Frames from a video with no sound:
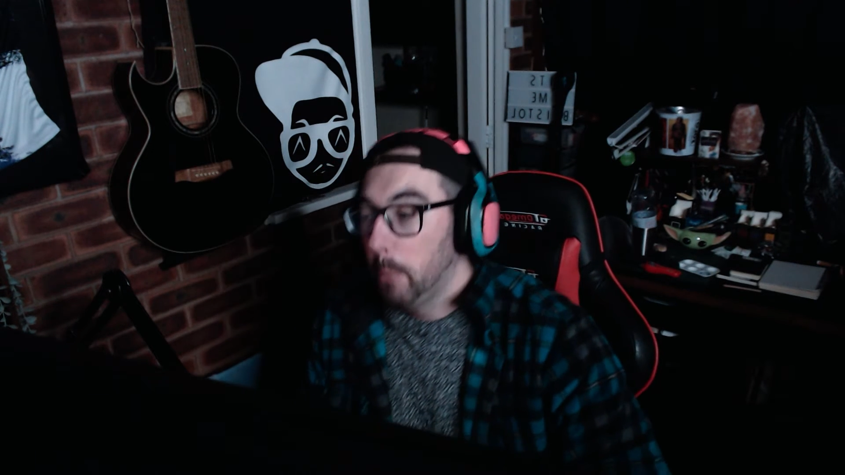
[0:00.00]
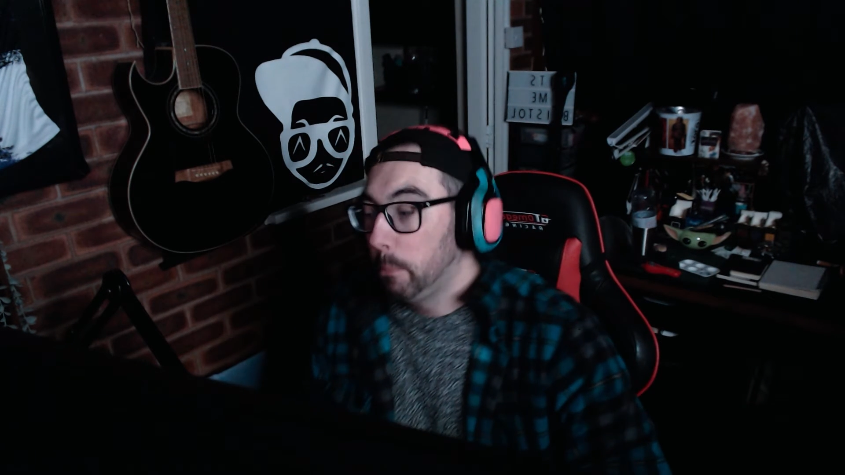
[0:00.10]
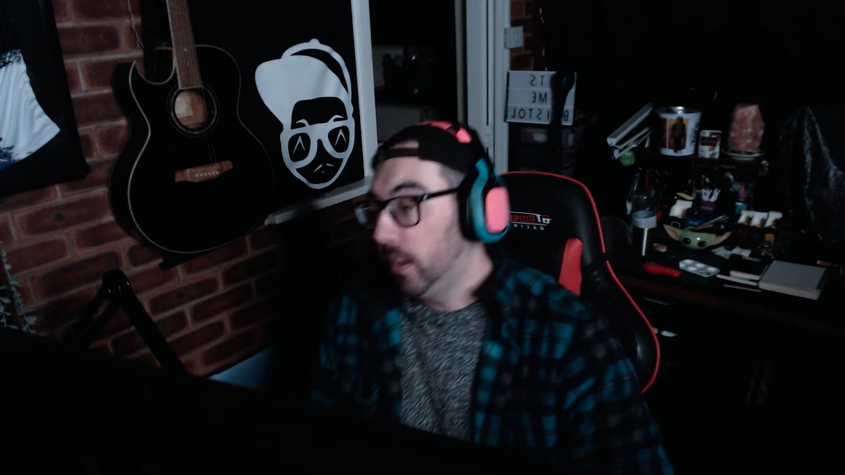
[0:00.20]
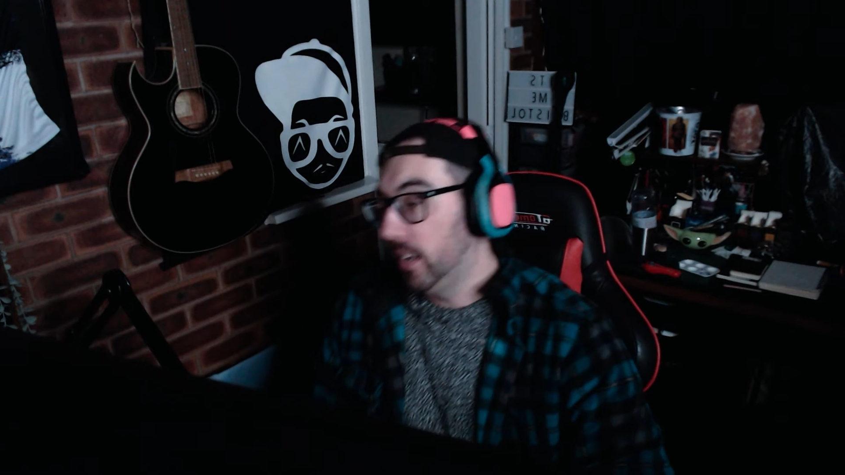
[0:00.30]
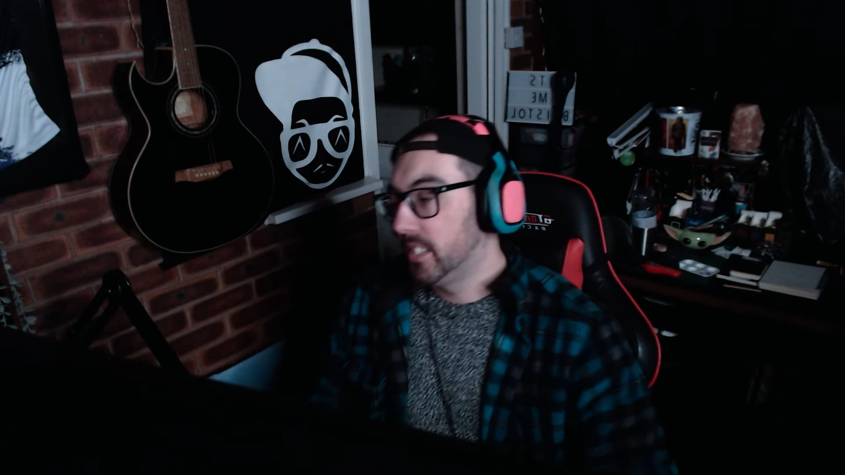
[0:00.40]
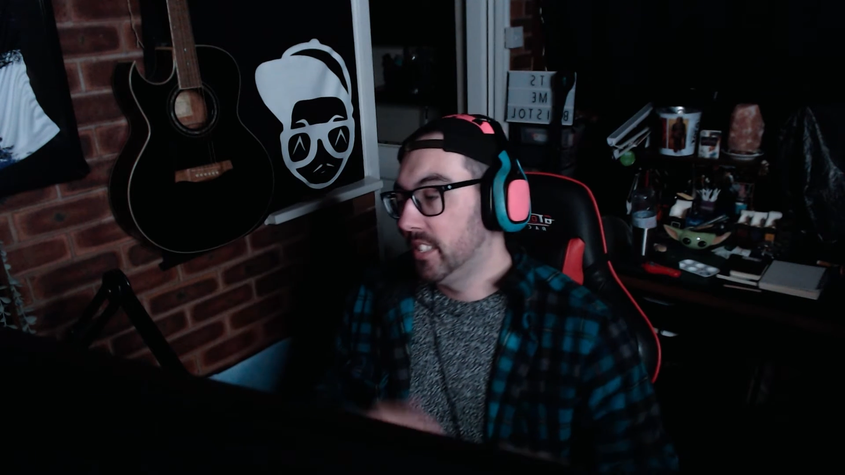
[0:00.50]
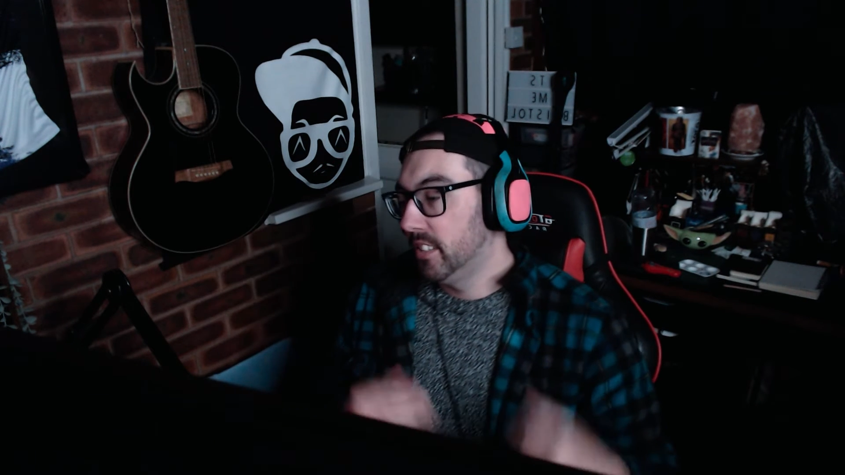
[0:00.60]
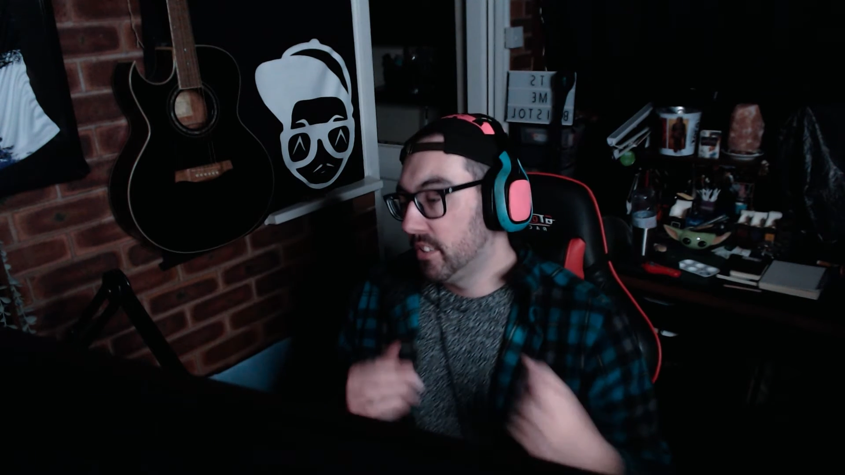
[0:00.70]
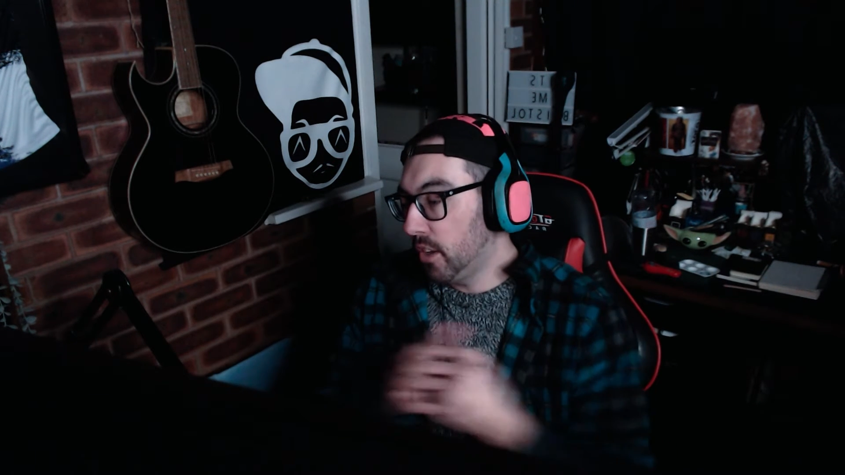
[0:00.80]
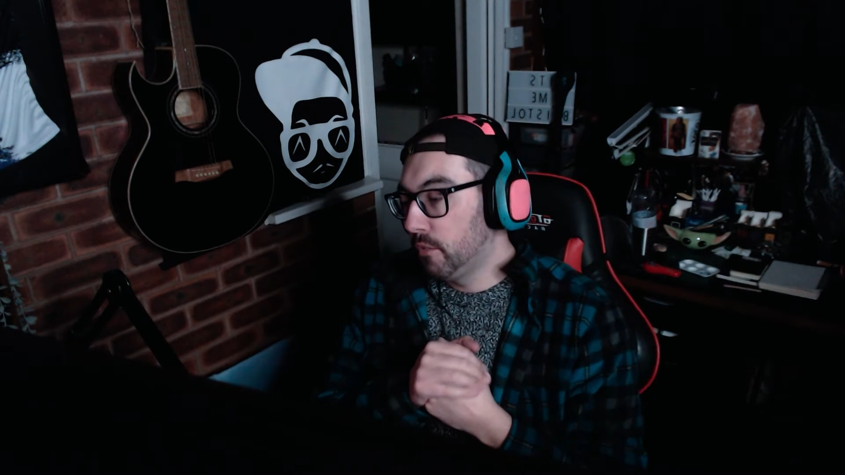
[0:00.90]
But
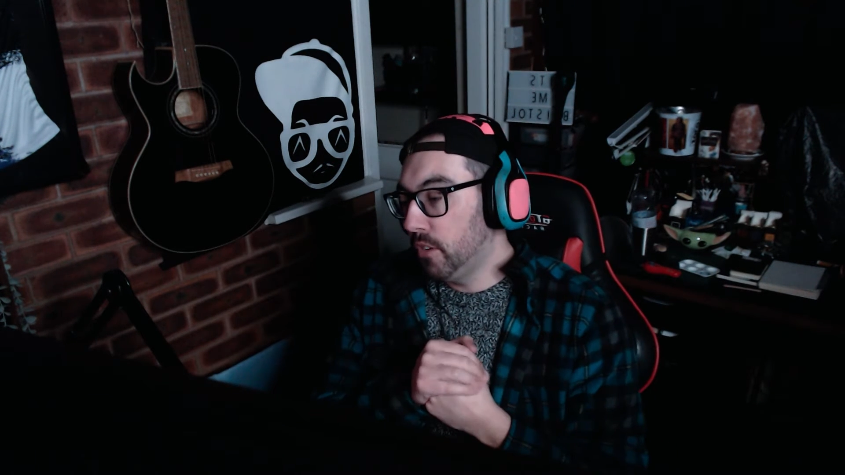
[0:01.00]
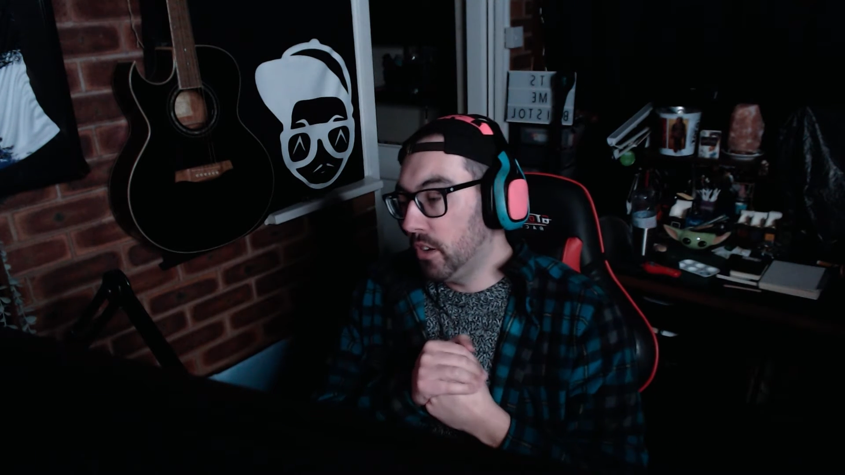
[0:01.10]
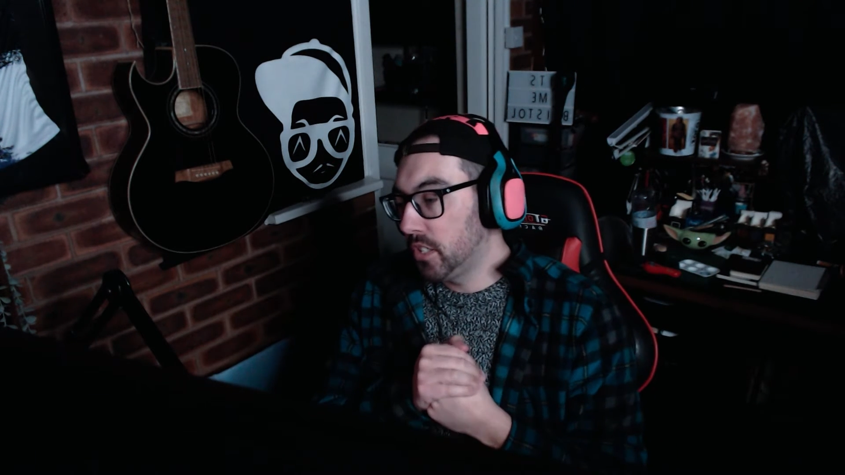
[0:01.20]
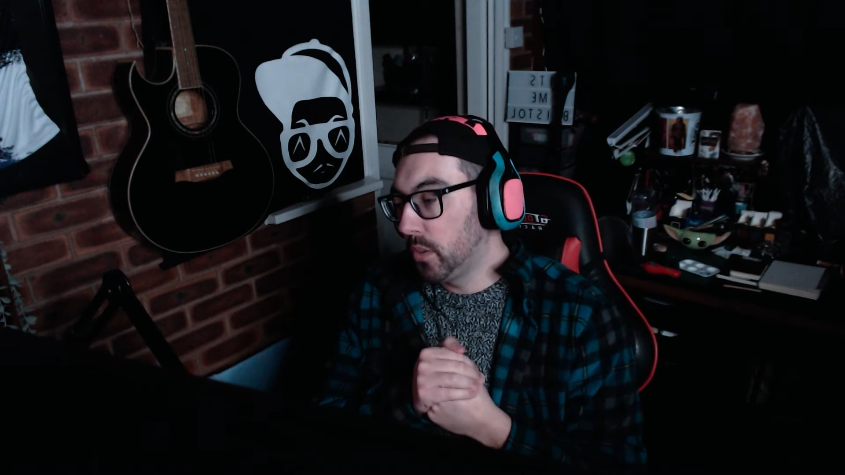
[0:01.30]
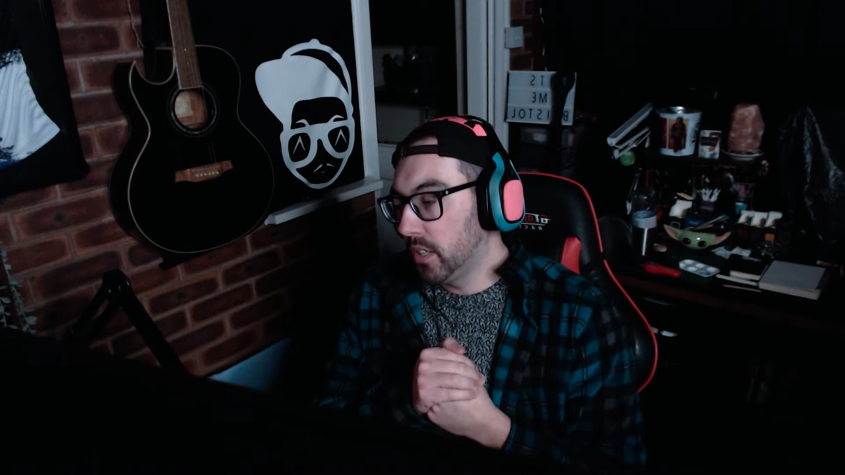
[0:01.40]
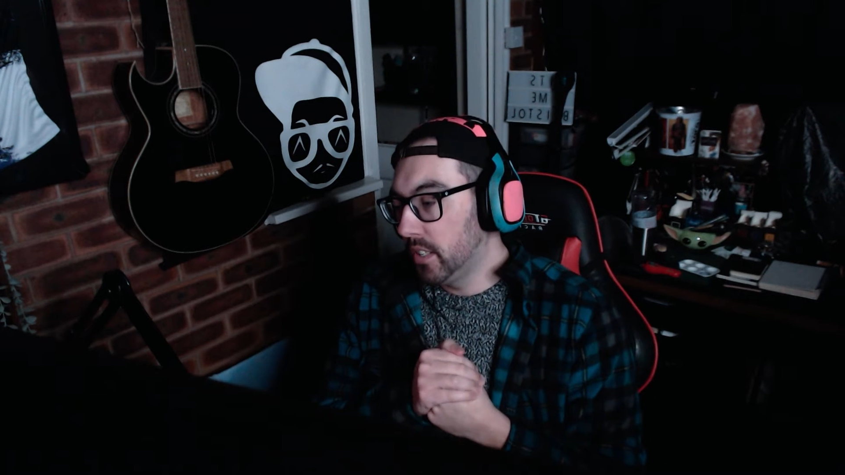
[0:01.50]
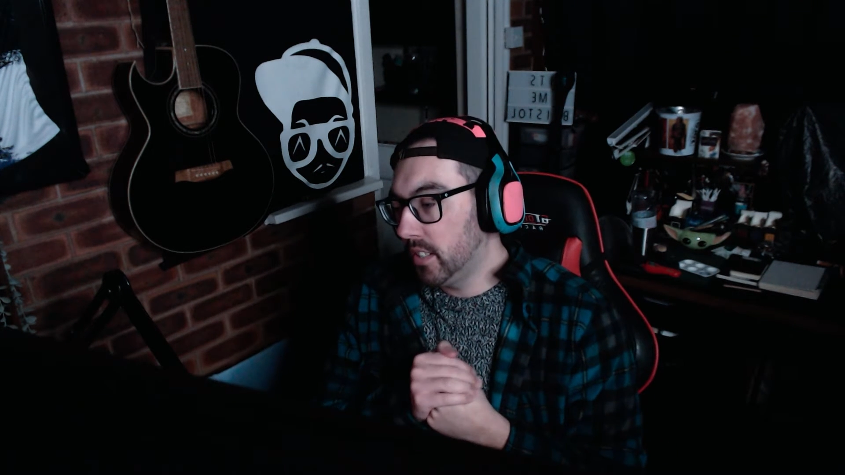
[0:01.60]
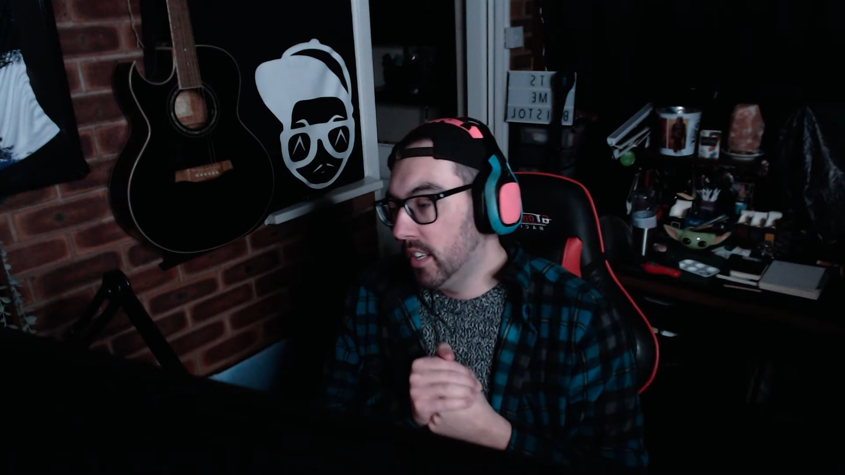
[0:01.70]
so far so good.